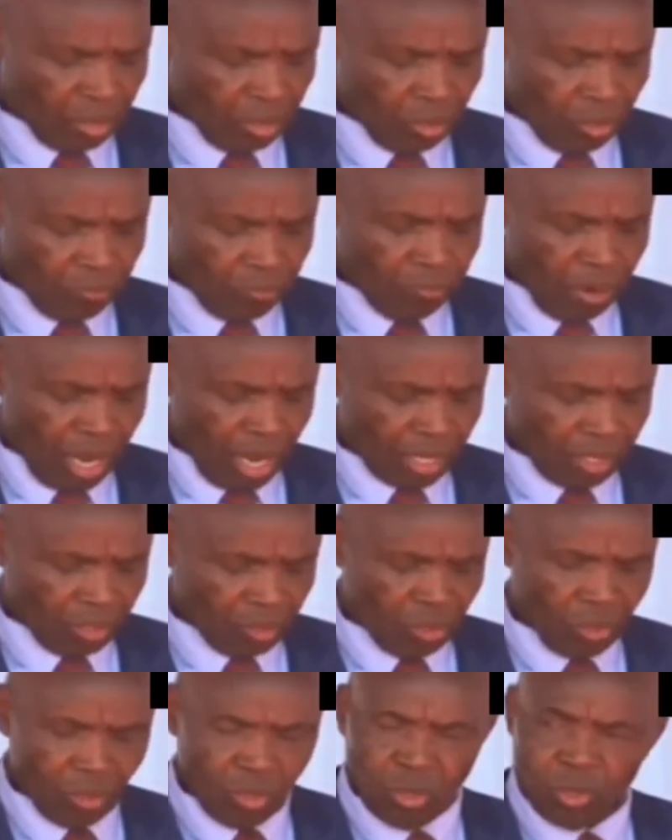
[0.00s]
So far
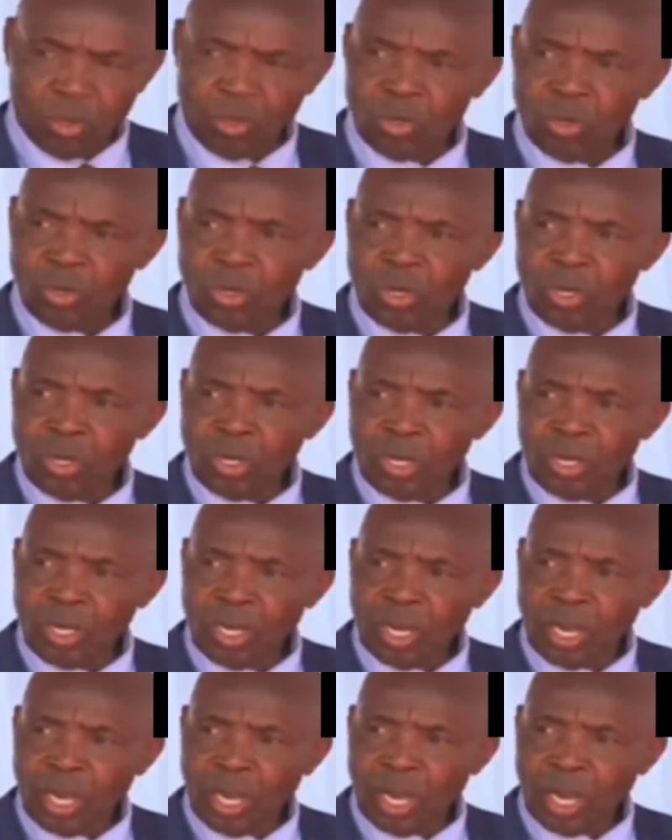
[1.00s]
as you know,
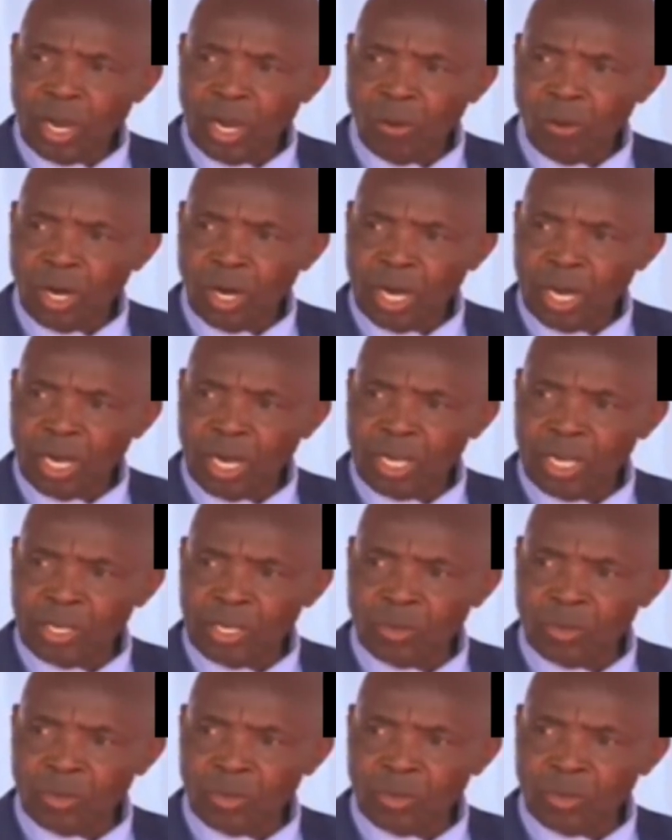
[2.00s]
our